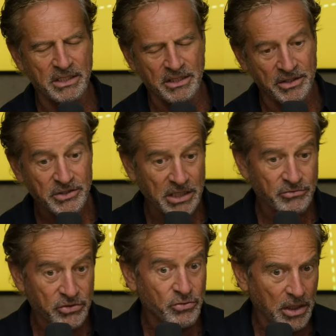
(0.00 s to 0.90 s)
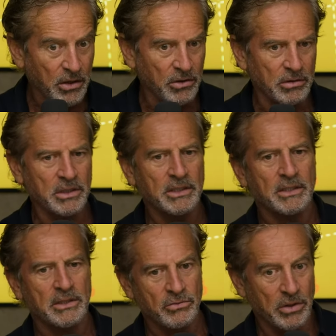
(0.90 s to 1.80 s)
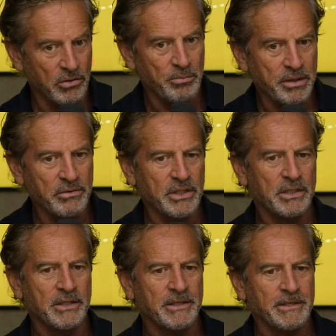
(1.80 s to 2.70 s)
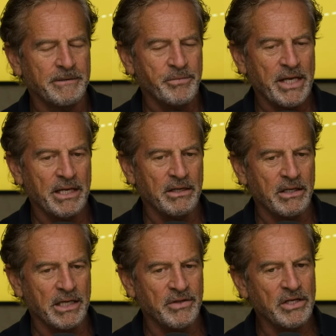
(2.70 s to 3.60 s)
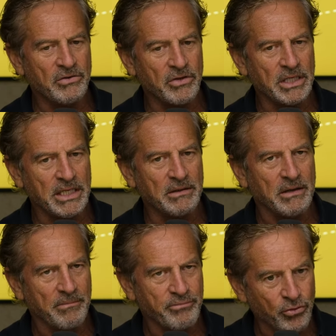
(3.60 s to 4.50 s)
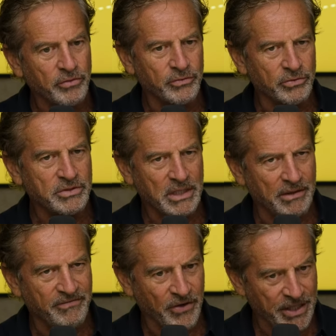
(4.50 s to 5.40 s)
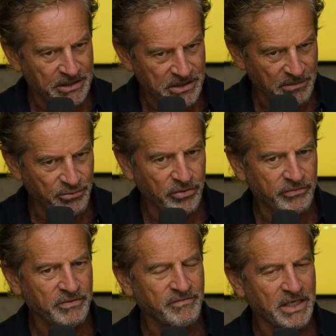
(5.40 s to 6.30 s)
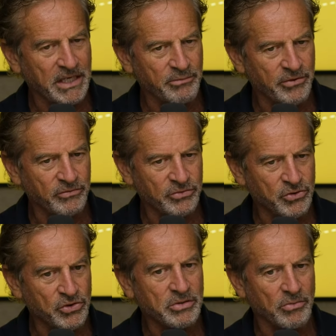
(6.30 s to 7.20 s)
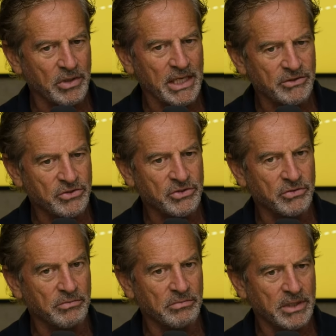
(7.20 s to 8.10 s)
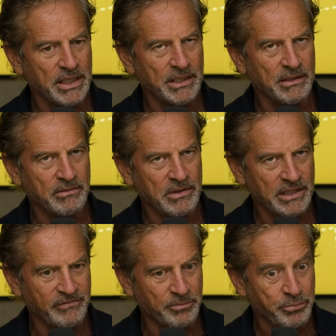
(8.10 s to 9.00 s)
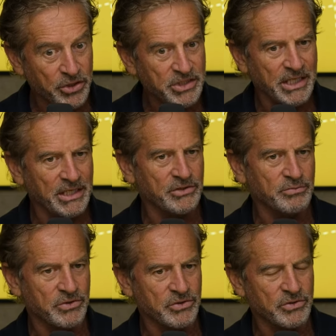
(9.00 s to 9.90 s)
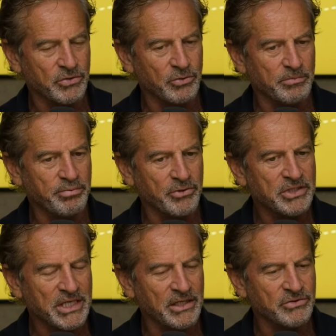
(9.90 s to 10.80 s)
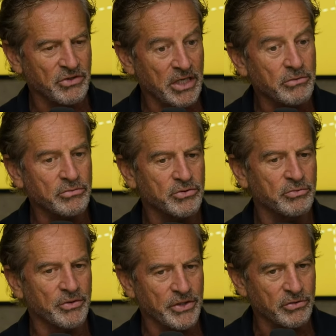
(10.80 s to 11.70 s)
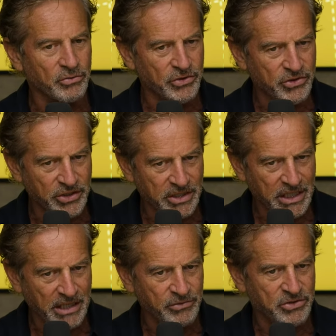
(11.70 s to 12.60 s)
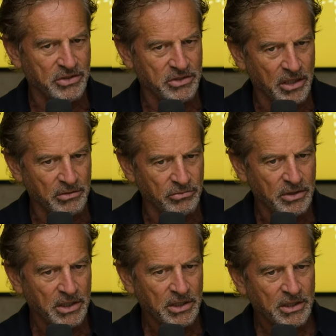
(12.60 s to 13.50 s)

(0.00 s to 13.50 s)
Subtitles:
And in this country, it's quite a long period. And then you've got to get approvals, financing approval. And funding approval usually relates to a level of pre-sales, which is called pre-sales equal to what they call the TDA, which is a total